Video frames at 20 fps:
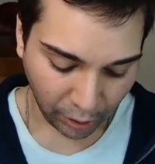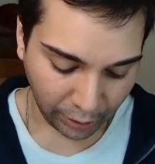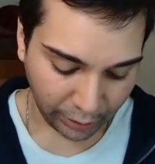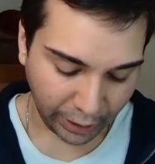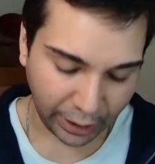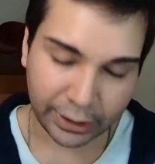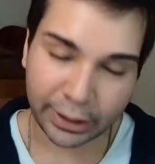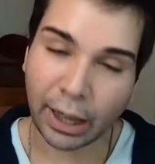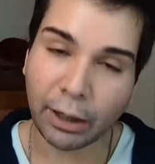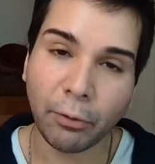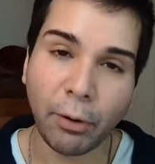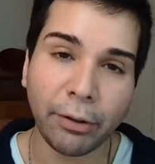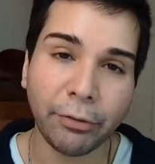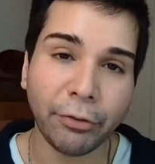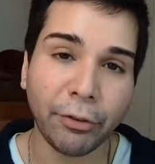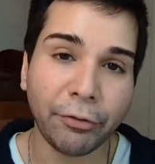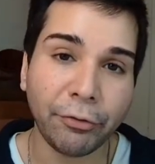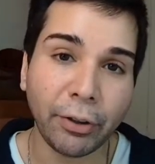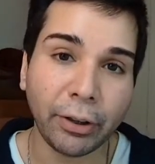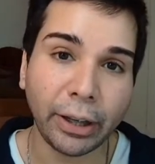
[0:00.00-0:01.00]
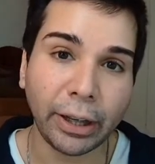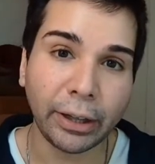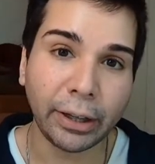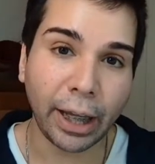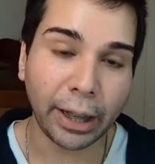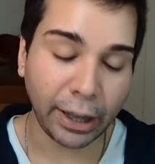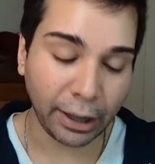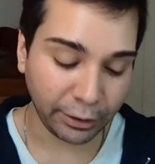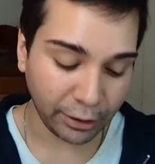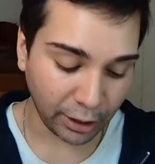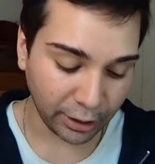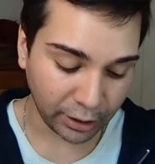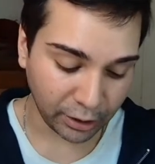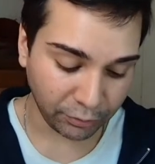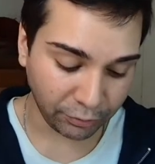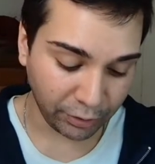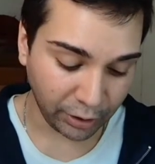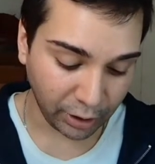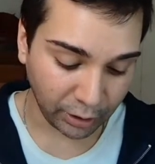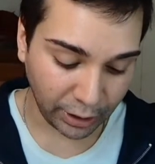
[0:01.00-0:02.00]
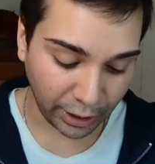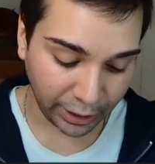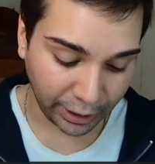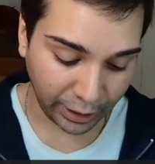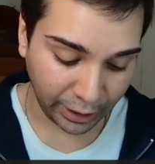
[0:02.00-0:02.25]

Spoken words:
it's not quite fulfilling, and it does feel like